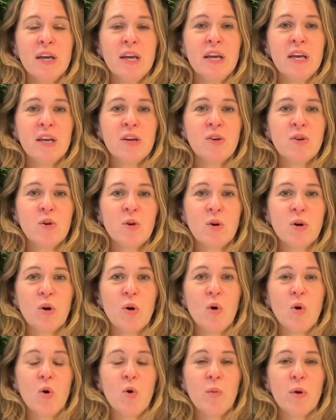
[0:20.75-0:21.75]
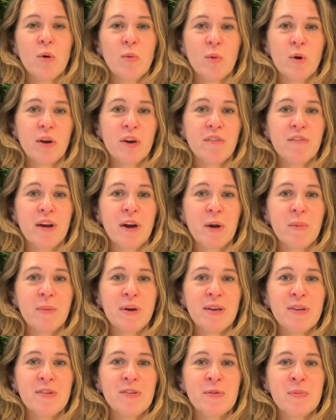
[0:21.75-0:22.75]
in your home and work
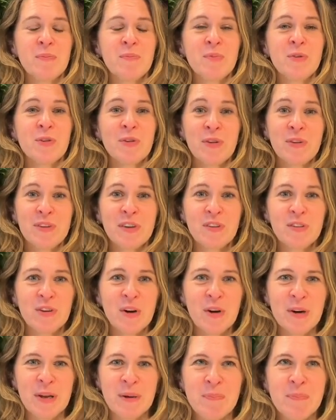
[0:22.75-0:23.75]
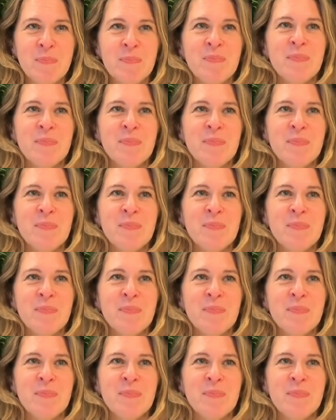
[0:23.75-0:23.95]
environments. So let's get started.